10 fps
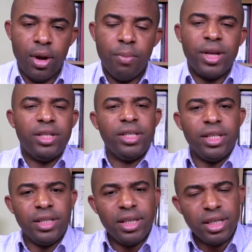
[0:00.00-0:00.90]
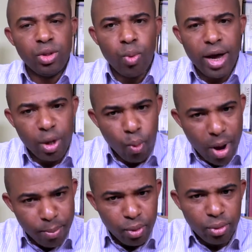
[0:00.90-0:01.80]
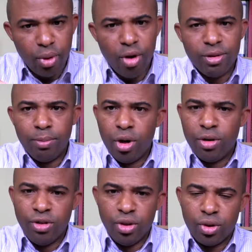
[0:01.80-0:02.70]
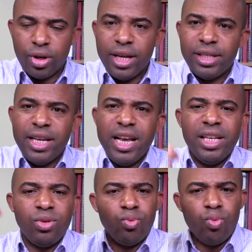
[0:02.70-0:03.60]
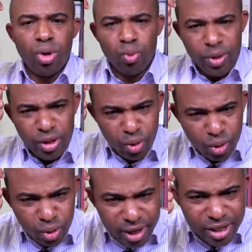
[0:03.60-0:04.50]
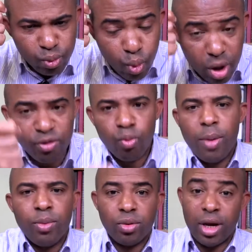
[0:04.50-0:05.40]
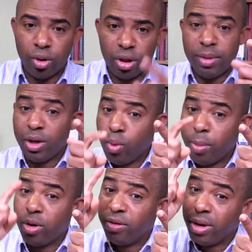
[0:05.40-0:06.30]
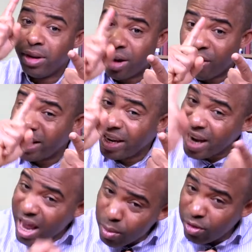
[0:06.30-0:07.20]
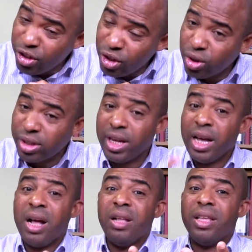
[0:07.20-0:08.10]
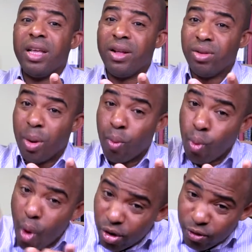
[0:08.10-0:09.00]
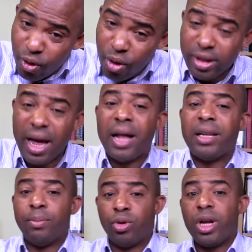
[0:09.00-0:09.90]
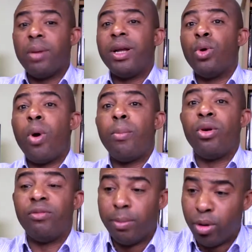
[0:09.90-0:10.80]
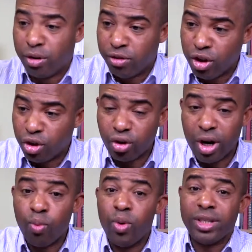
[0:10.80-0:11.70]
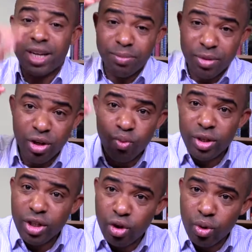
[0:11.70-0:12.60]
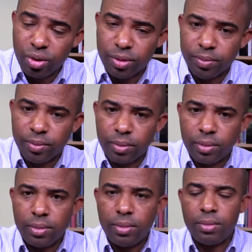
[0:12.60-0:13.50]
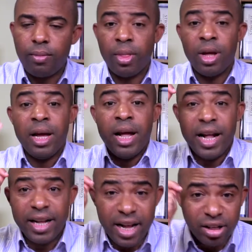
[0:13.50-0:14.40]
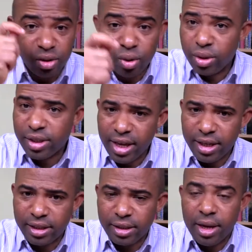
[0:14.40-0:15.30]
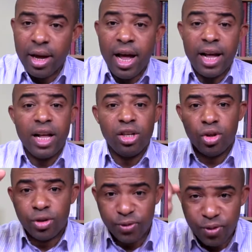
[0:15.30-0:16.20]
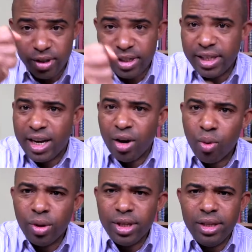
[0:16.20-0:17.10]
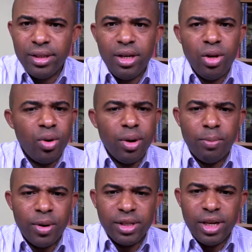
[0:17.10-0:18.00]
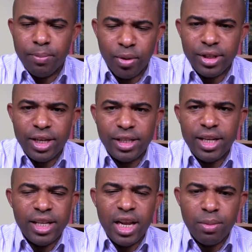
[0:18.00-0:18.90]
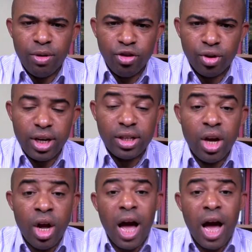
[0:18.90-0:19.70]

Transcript: But you see, this is why the weapon of the blood of Jesus Christ is what we is one of the weapons. I talked about the weapon of the of the name of Jesus, the the word of God, and I'm talking about the weapon of the blood of Jesus Christ, which can be which is used against those things, against those forces that are holding you know a person in bondage in the name of Jesus Christ.